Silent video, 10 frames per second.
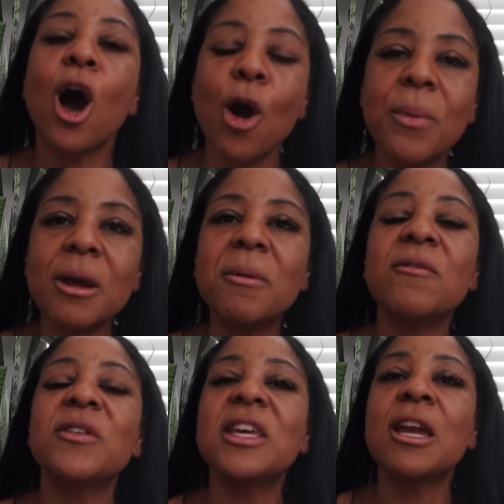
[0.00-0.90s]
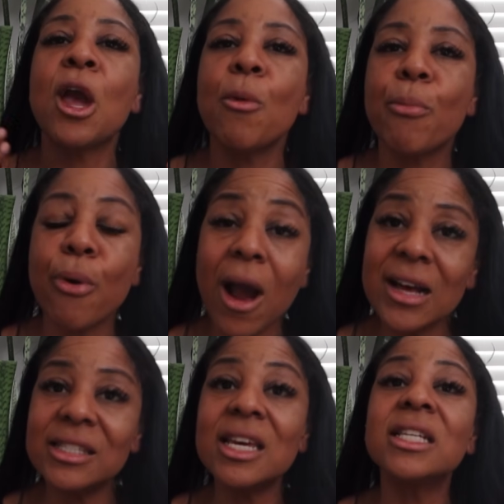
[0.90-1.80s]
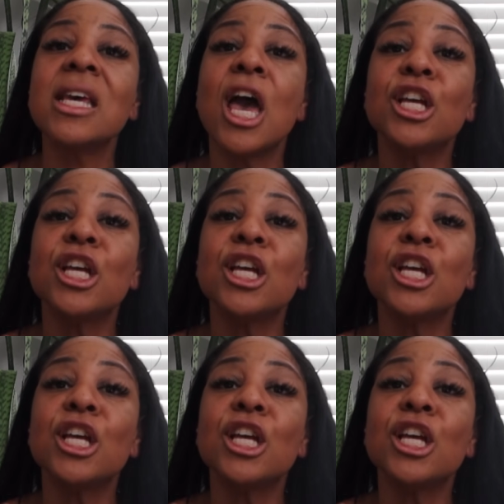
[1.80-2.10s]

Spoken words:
open up everything, process